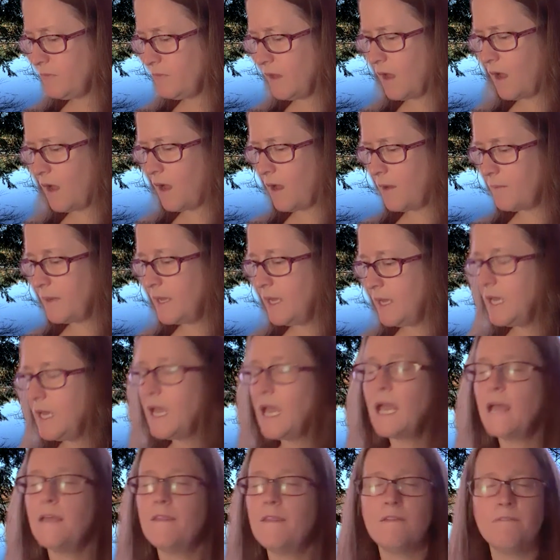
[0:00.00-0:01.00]
And
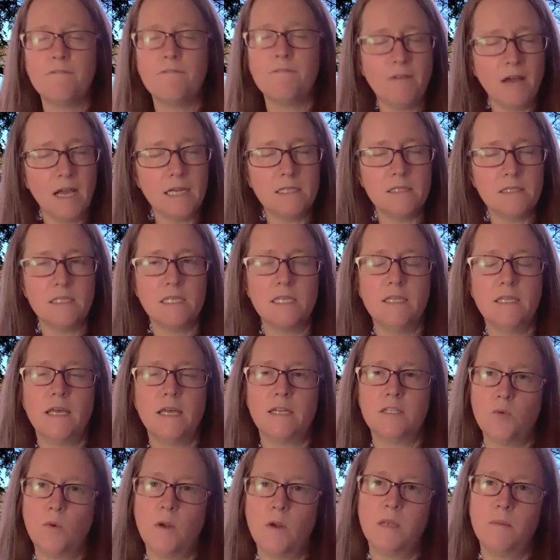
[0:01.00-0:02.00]
then finally,
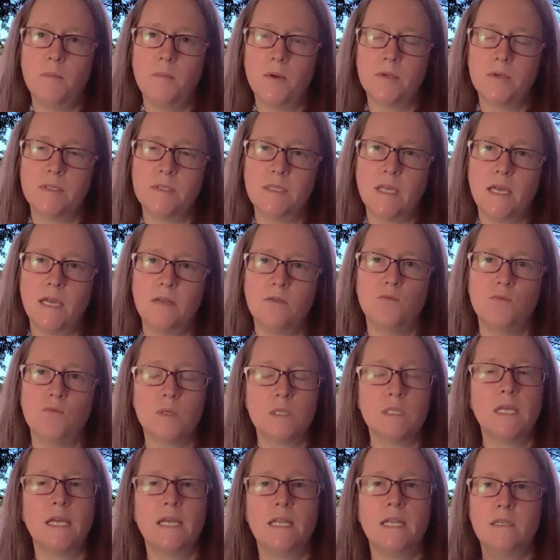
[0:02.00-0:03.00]
that 20%
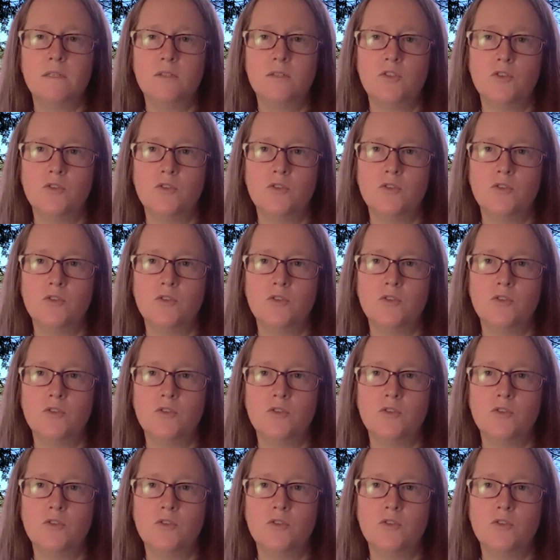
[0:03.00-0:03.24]
related